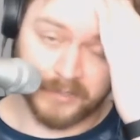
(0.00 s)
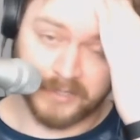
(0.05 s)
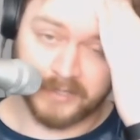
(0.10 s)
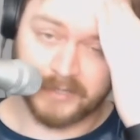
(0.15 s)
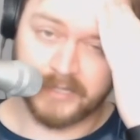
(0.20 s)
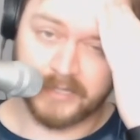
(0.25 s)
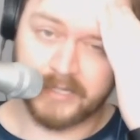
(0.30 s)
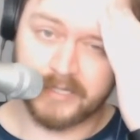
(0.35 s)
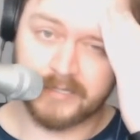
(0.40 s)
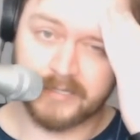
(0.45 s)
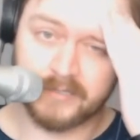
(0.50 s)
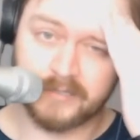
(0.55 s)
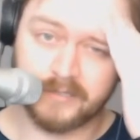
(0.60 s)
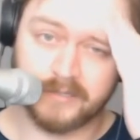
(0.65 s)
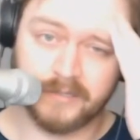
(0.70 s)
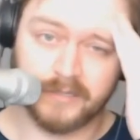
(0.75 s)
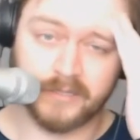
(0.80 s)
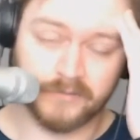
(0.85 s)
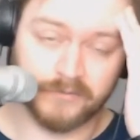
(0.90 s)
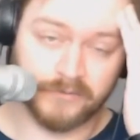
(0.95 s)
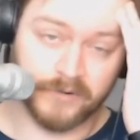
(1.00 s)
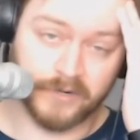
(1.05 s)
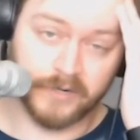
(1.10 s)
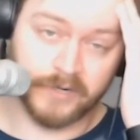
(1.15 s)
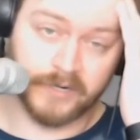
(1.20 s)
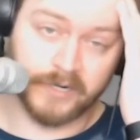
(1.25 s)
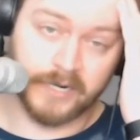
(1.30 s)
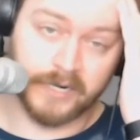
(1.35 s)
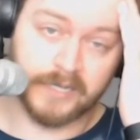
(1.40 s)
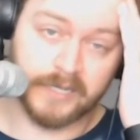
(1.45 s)
at least, as
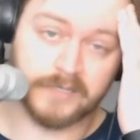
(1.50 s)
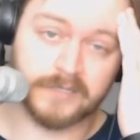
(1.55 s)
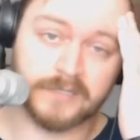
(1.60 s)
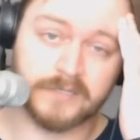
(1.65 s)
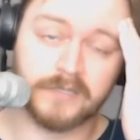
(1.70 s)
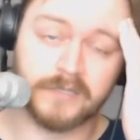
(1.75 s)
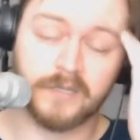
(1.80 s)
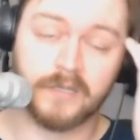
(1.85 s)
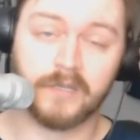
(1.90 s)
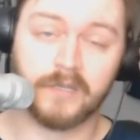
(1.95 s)
far as,